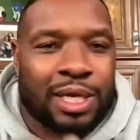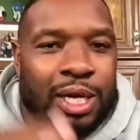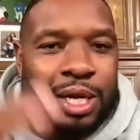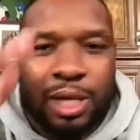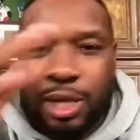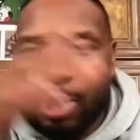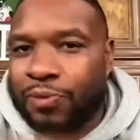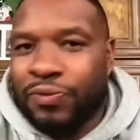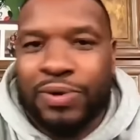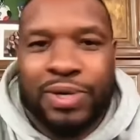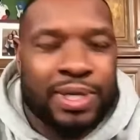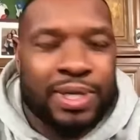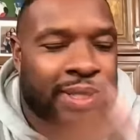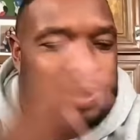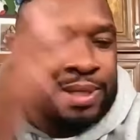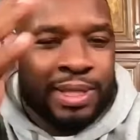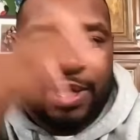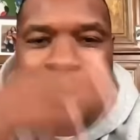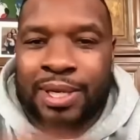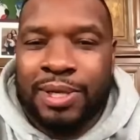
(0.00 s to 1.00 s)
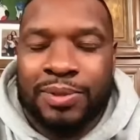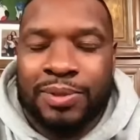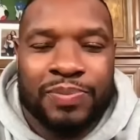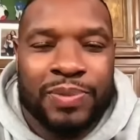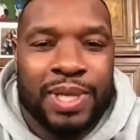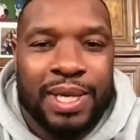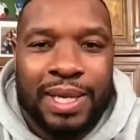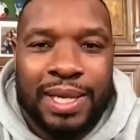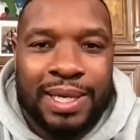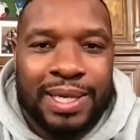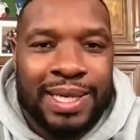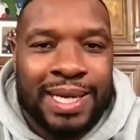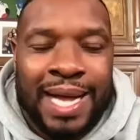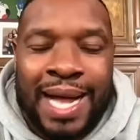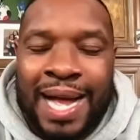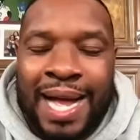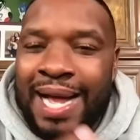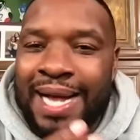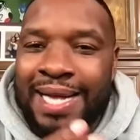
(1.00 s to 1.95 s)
It's all over, you know. Are you